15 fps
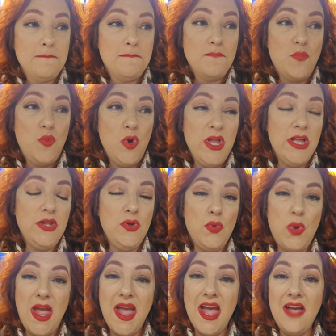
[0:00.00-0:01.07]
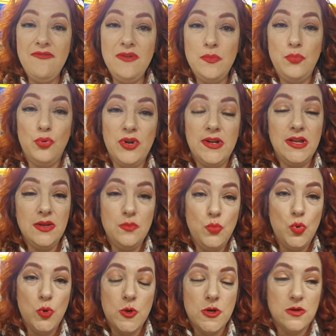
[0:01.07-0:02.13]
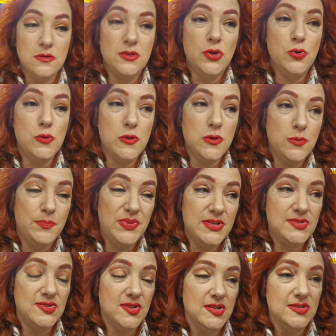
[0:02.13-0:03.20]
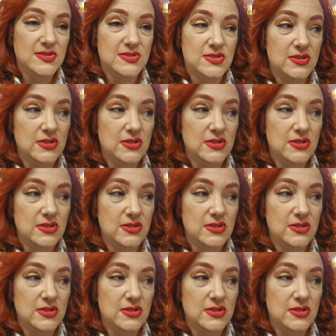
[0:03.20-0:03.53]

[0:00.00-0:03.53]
when you have a brick and mortar local business,